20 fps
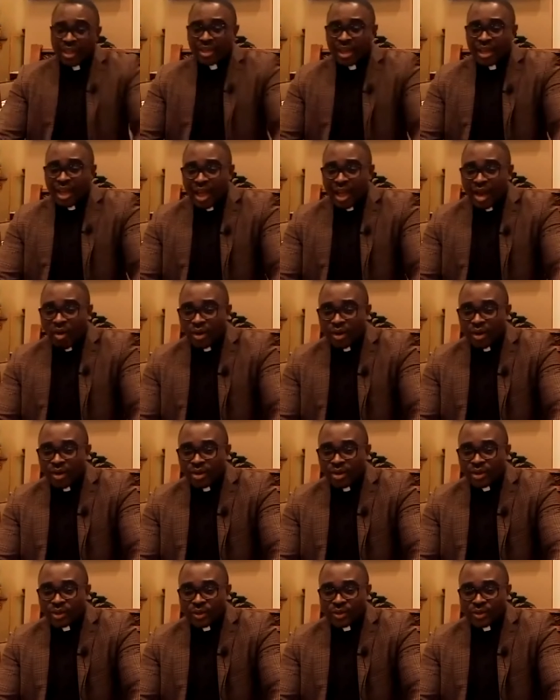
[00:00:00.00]
Now, I want to
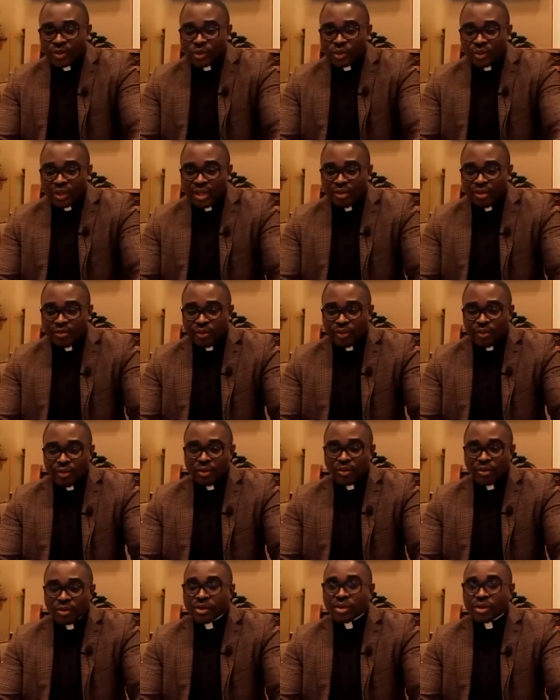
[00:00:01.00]
also to give
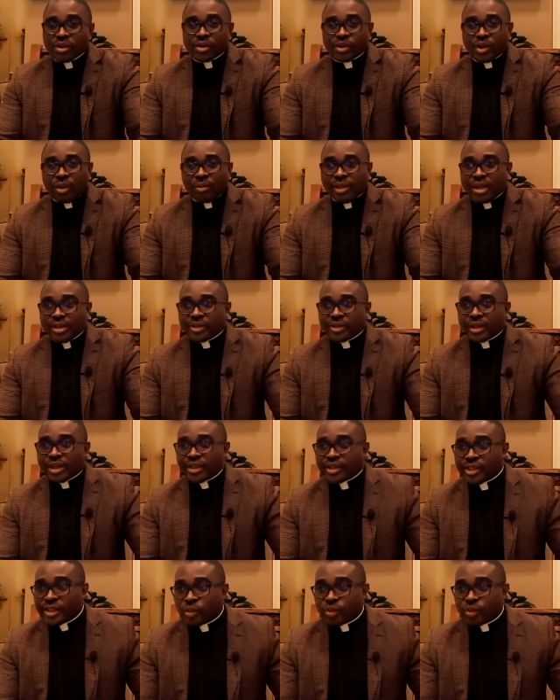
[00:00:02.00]
you some
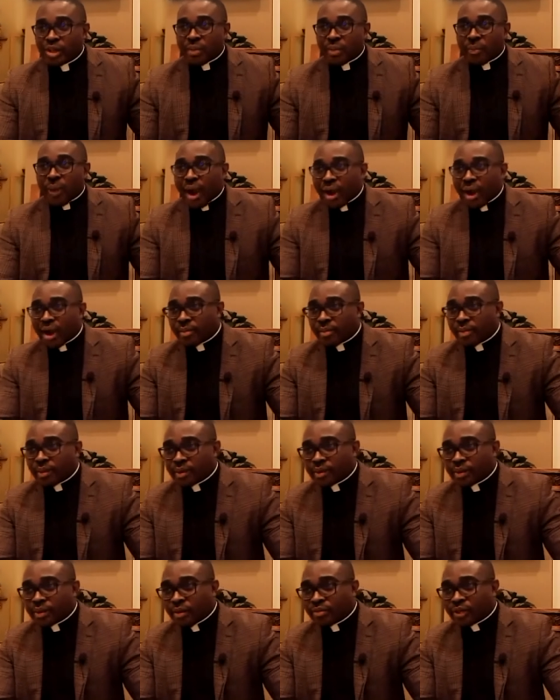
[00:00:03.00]
instances with the
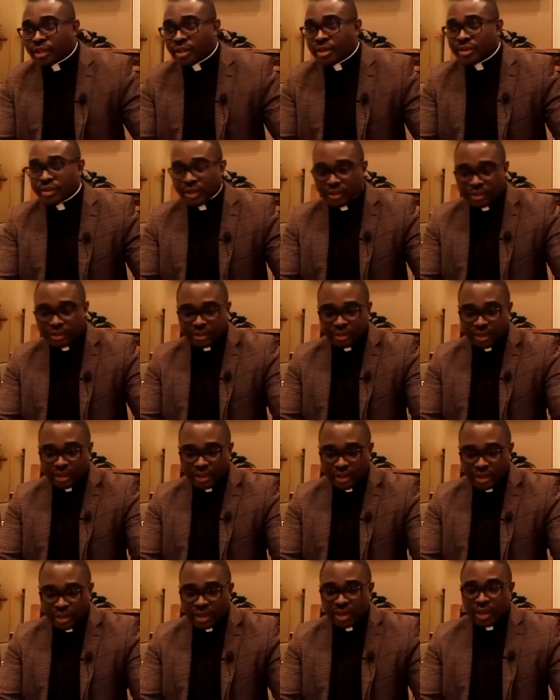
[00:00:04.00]
parables of
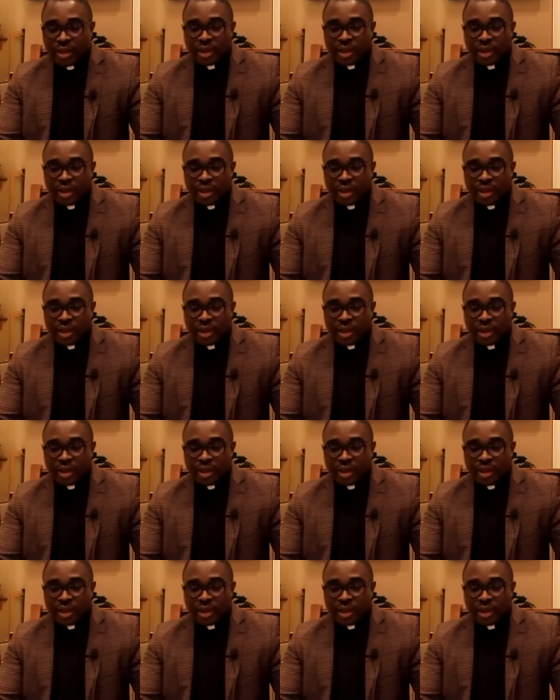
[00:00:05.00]
Jesus.